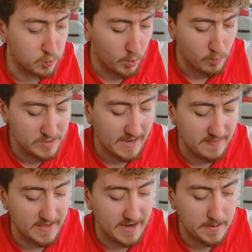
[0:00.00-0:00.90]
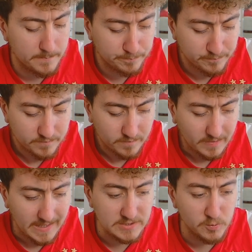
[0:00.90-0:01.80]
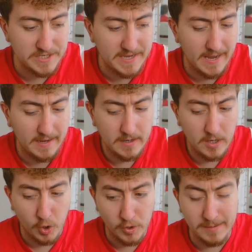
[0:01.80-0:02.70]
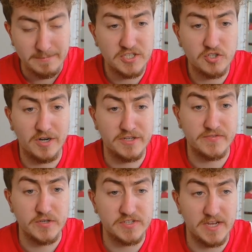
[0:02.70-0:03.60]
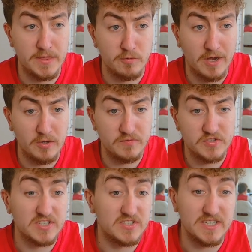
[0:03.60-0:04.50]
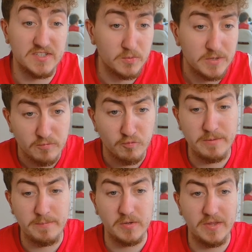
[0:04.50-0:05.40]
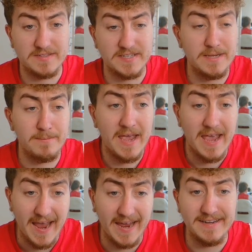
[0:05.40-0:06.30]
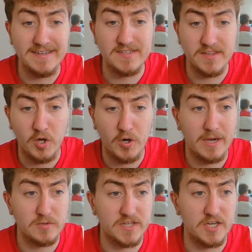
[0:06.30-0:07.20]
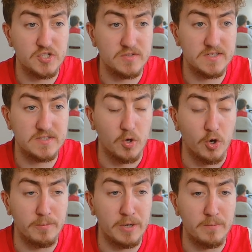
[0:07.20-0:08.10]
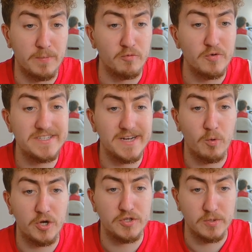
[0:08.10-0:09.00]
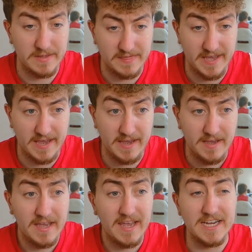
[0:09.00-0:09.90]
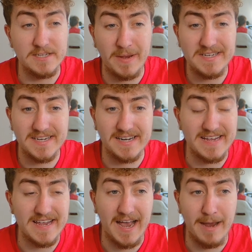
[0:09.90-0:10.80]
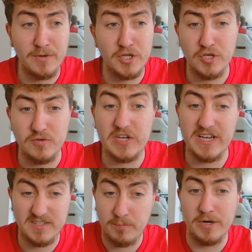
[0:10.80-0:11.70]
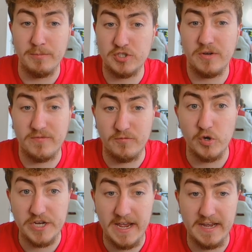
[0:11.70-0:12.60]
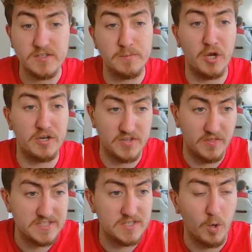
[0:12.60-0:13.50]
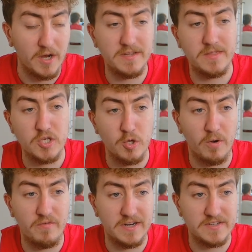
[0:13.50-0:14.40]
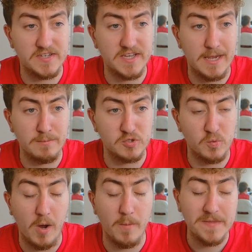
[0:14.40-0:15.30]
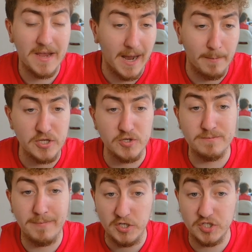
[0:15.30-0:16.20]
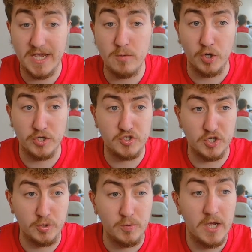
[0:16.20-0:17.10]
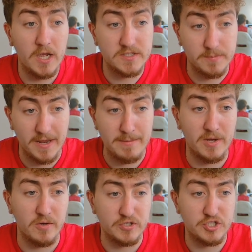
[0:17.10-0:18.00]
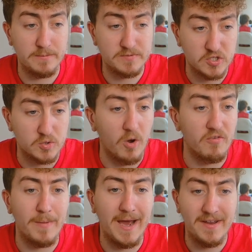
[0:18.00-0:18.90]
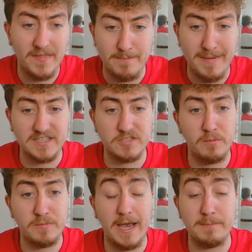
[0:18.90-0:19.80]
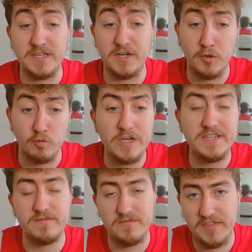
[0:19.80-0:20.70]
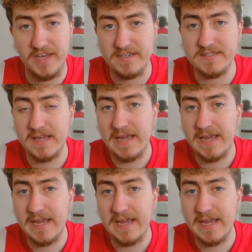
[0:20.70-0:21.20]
what we get there is we get unlimited transfers in the round of 16, so we can rebuild our team heading into the knockout stages of this tournament. But the reason I want to do it there is basically I'm going to use it as pretty much a free hit, to be honest. And this is what I did in the Euro Fantasy game as well. I'm going to use match day 1 and 2 to play my other chips, the 12th man, the maximum captain. And the reason for this